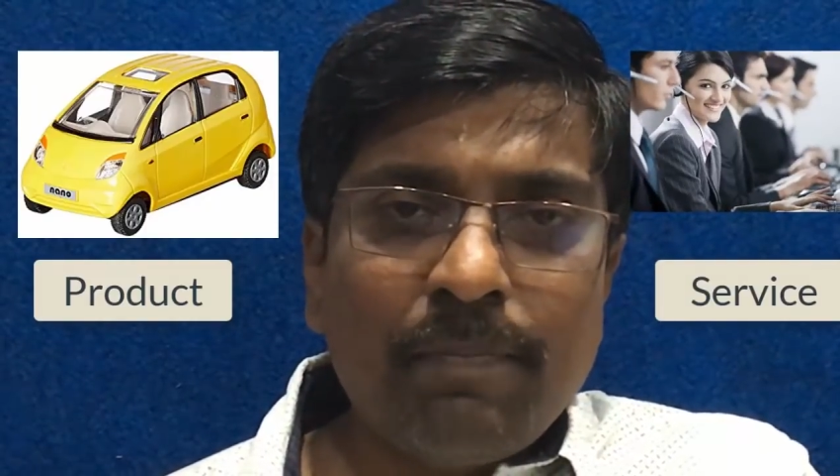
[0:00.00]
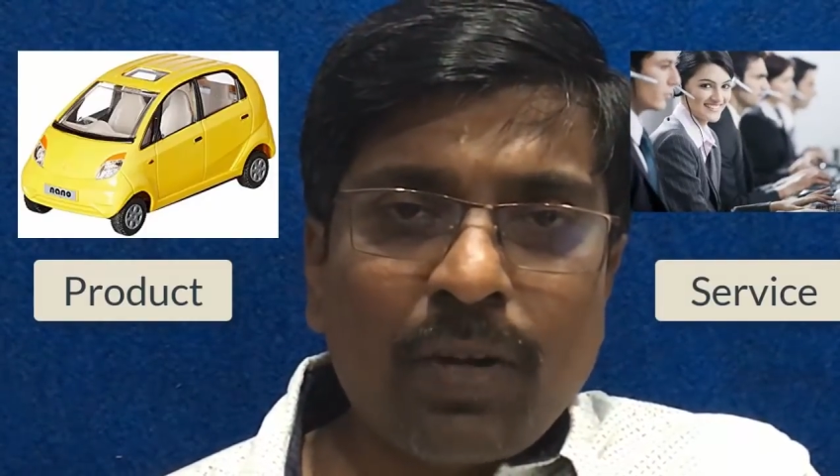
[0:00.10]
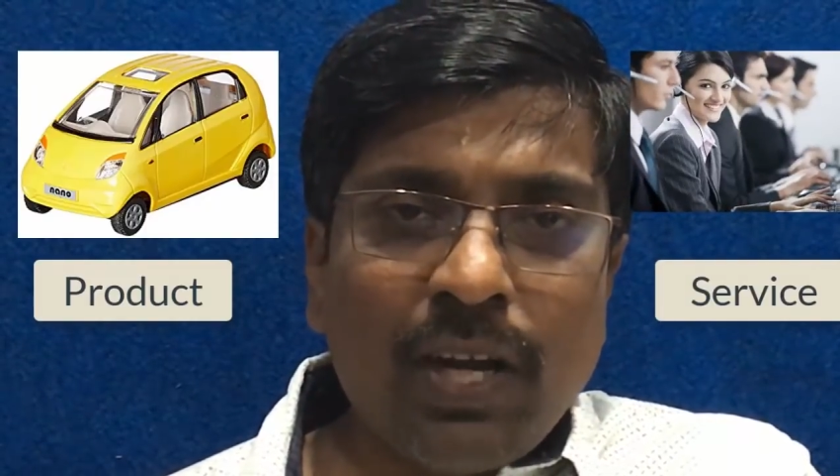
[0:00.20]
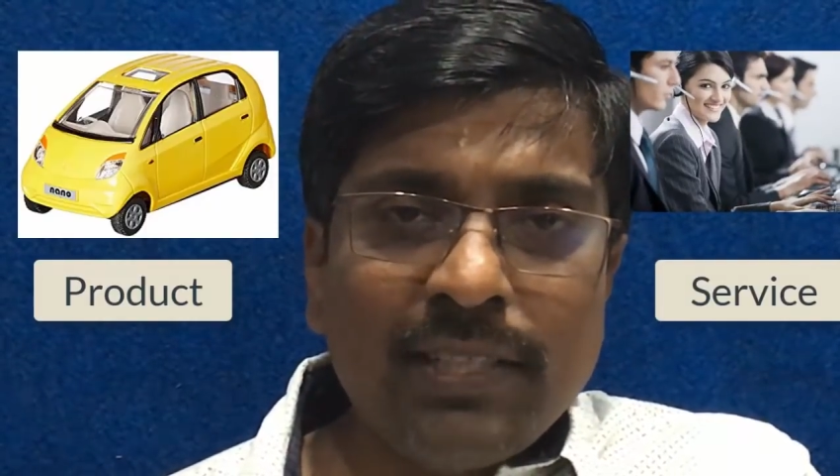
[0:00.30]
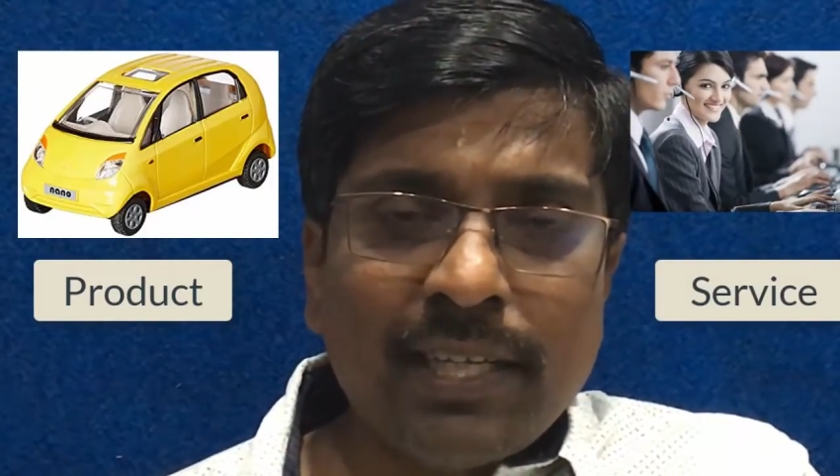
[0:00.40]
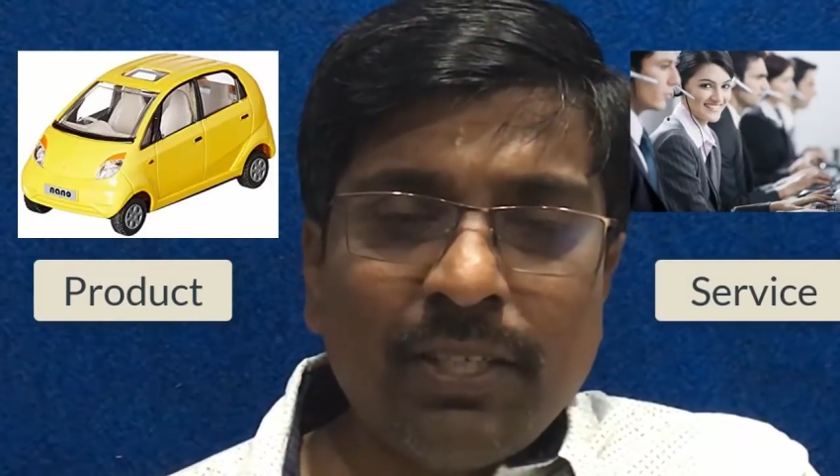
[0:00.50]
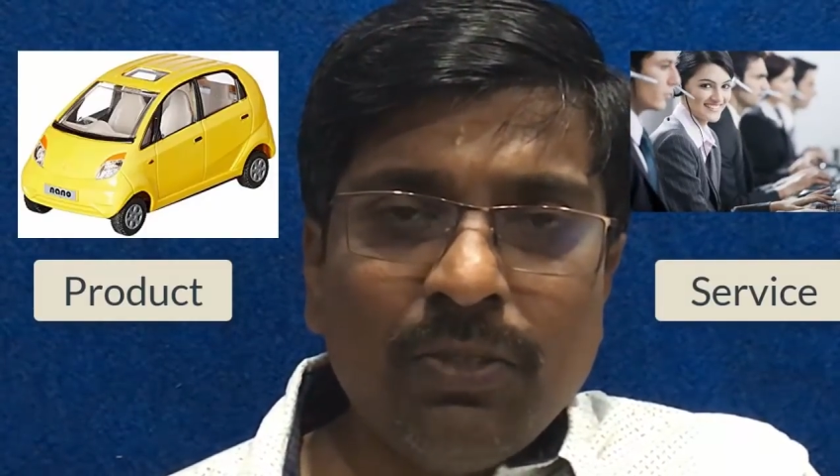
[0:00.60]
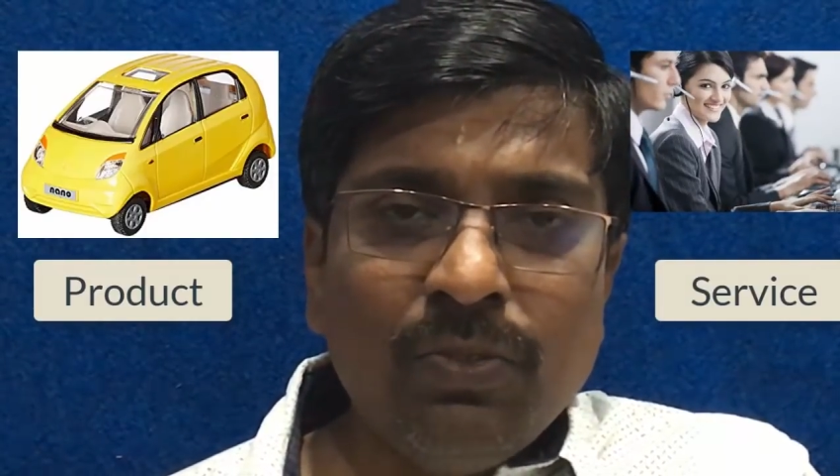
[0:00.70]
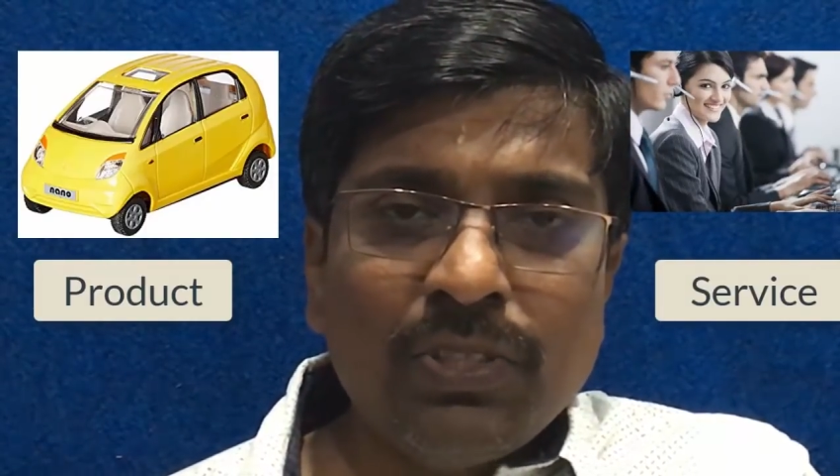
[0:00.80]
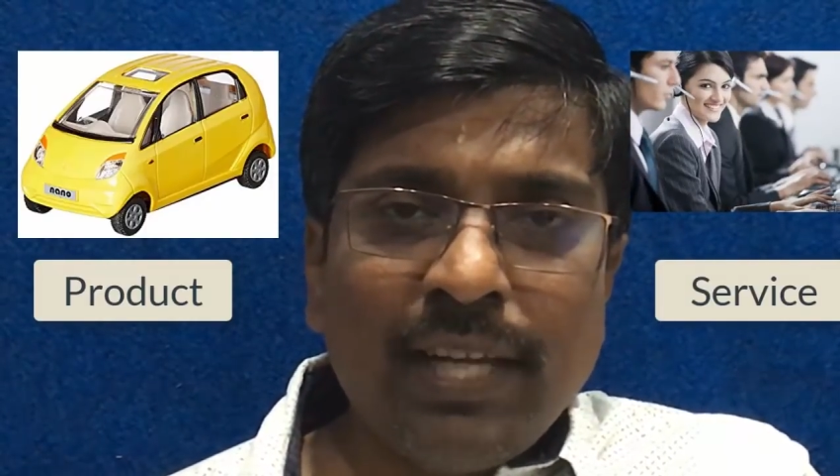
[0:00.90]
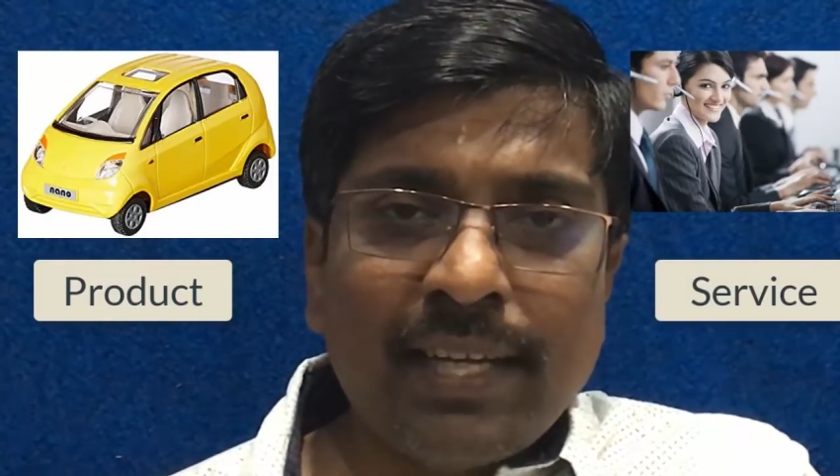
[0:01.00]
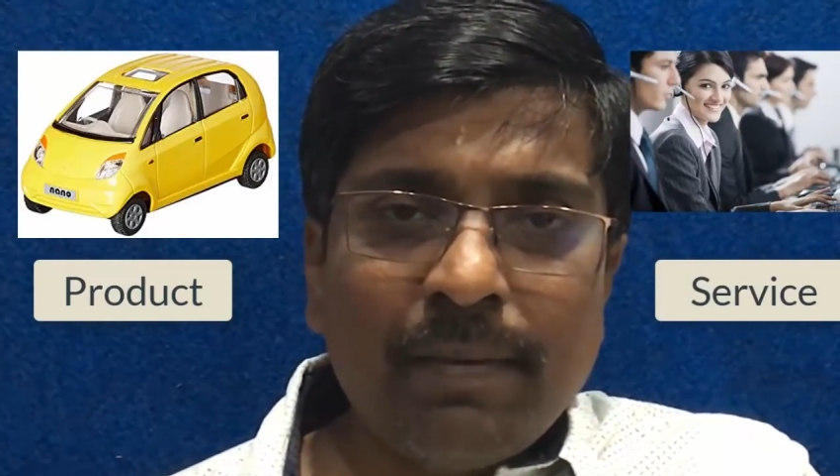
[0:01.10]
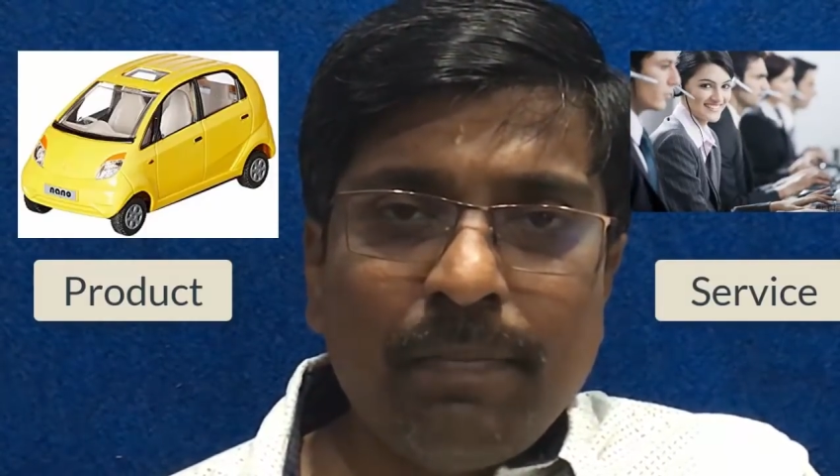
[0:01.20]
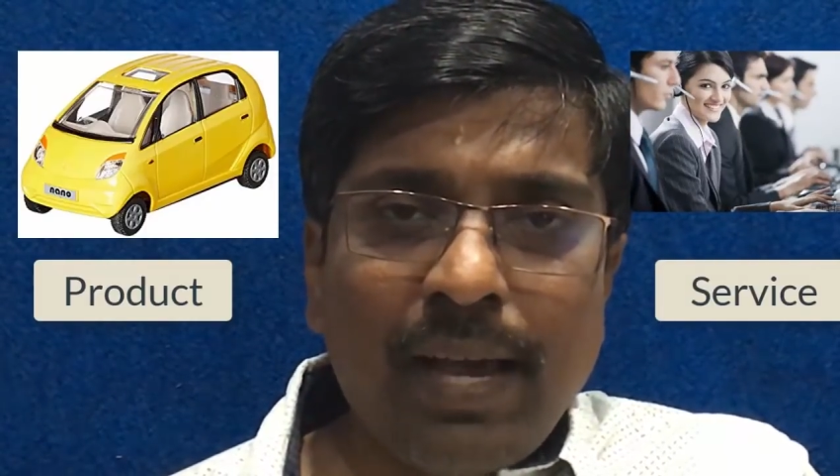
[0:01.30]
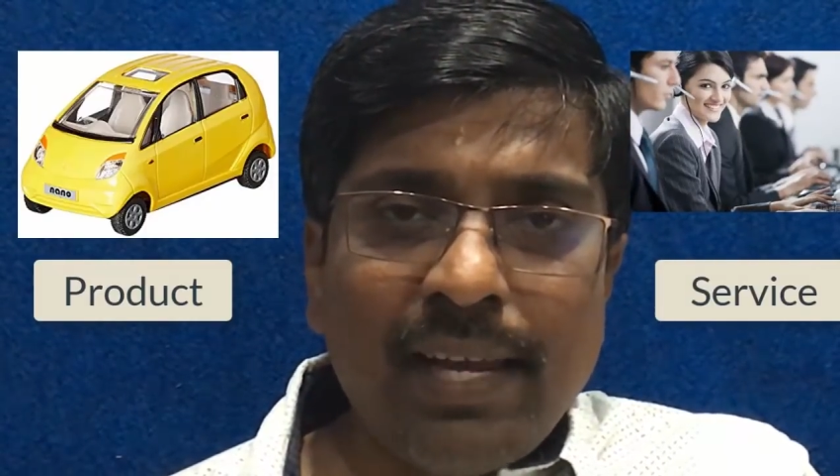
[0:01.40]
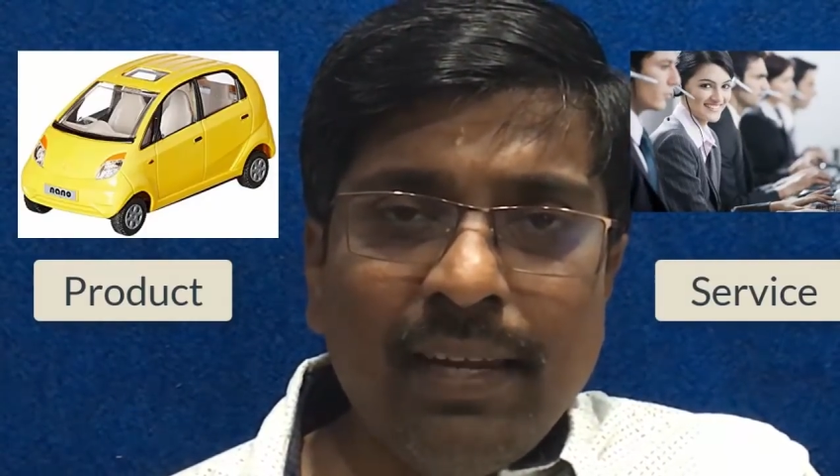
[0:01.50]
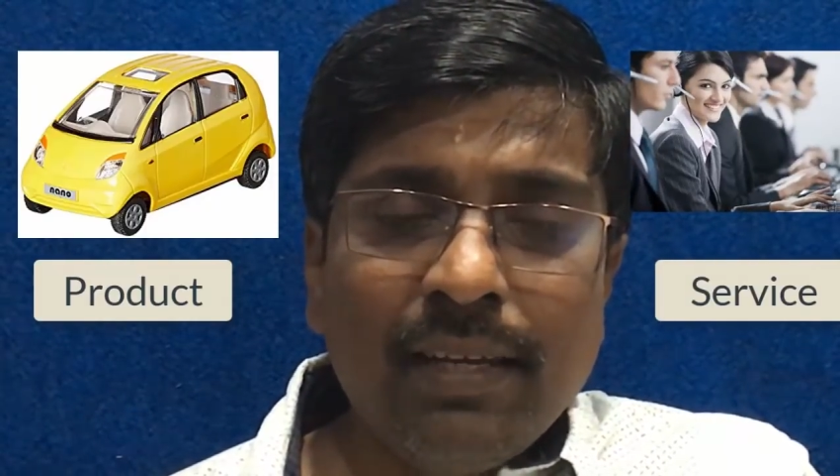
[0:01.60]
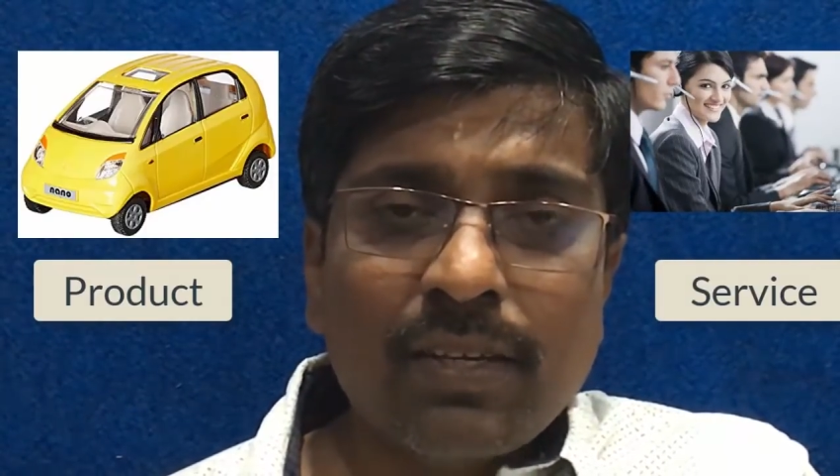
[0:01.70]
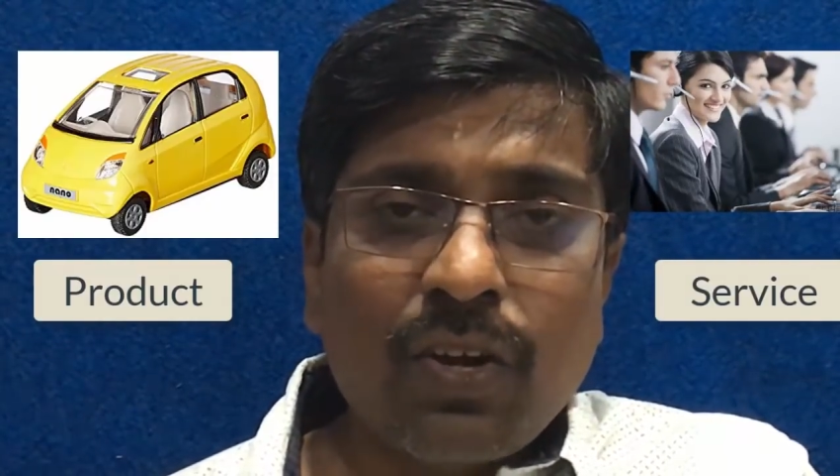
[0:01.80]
project to set up an